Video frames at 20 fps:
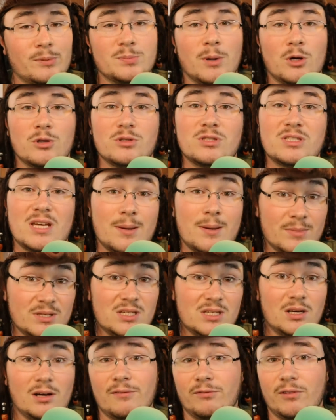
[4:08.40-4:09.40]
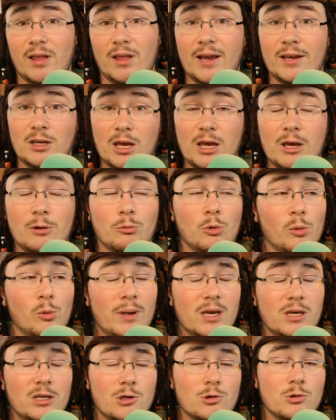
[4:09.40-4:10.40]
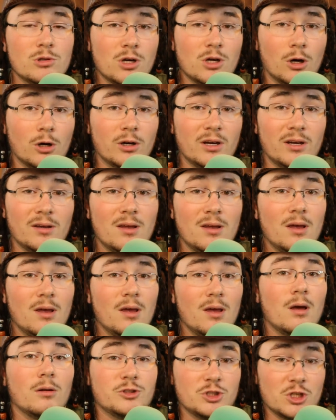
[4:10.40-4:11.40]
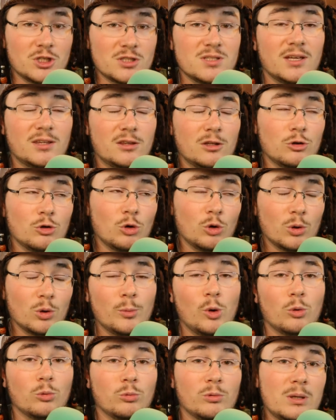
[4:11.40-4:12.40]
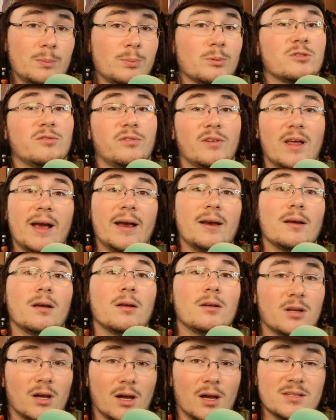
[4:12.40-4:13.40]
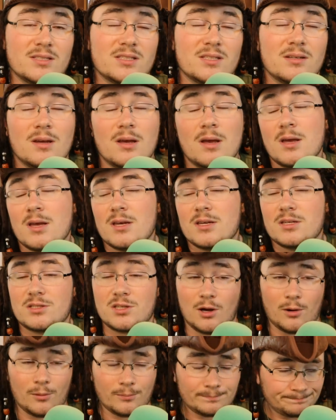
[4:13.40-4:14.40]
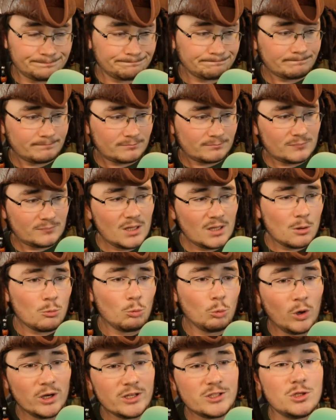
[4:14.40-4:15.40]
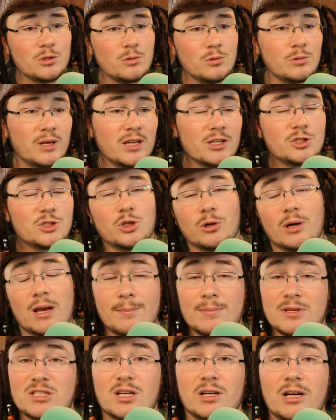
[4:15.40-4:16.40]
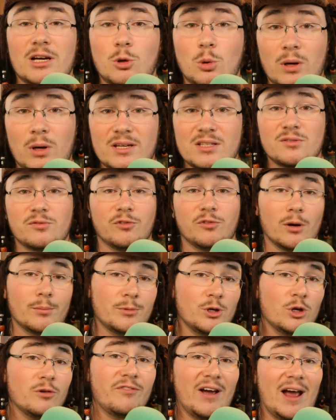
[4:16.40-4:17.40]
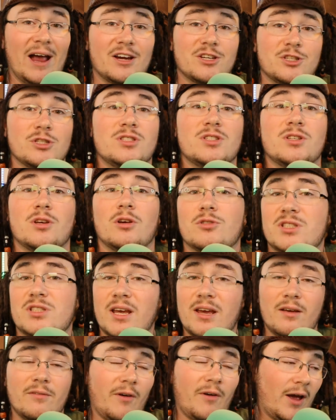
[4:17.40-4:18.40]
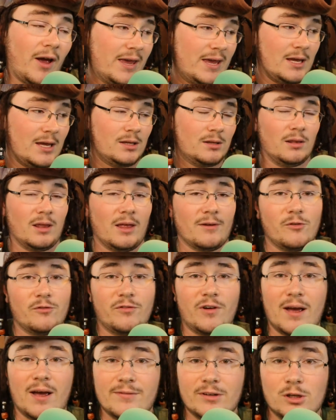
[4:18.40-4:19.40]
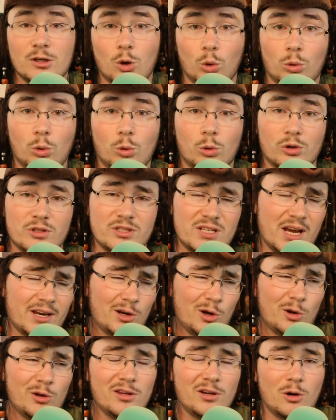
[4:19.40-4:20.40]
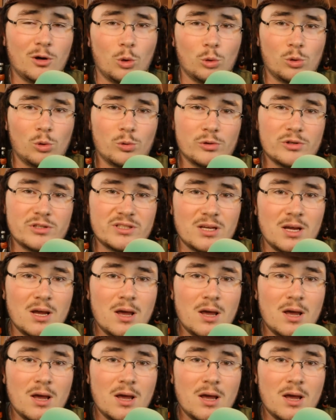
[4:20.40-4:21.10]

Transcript: Bones emissary flag. It will make you a target just like the normal Reaper's flag does. So once you get your emissary quest from your faction, so say if I hit level 5 in Gold Hoarders, I go to the Gold Hoarders